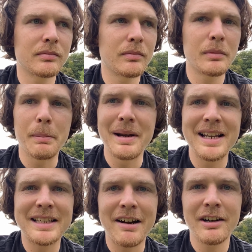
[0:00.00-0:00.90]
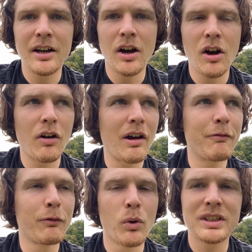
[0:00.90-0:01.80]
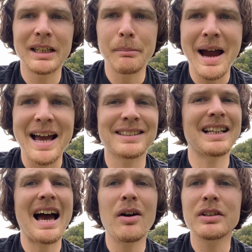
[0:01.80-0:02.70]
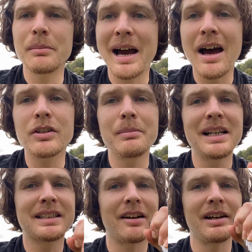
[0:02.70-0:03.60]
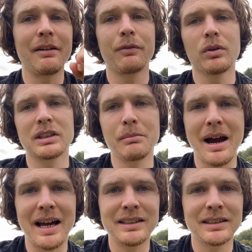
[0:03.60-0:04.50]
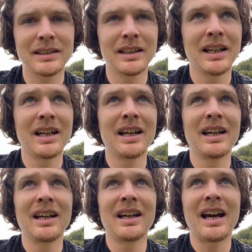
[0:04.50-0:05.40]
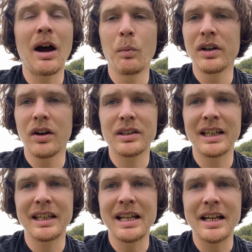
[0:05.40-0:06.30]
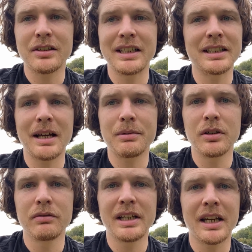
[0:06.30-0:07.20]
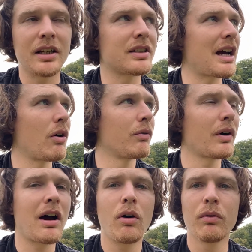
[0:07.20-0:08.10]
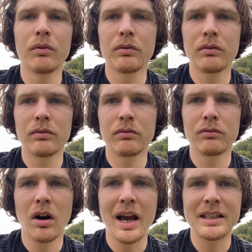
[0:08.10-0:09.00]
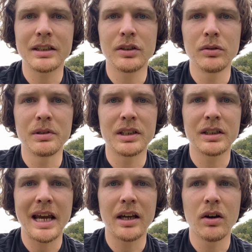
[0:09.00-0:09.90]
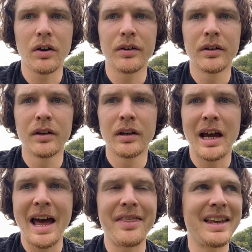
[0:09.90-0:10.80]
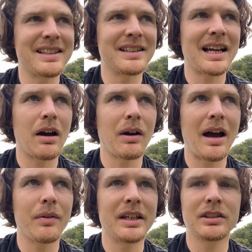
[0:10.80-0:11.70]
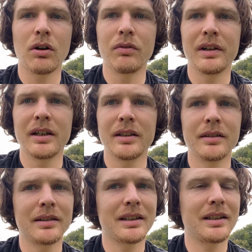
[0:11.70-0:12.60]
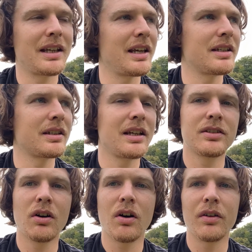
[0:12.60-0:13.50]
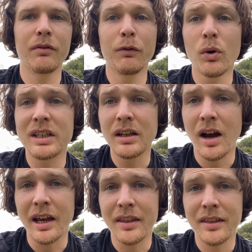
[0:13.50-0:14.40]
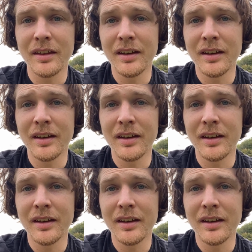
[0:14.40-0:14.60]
The military are enforcing masks. How's the military enforcing masks, and we're not thinking this is absolutely ridiculous? Our whole rights as humans is getting gone, and this is how they solve it. It is not on. 49th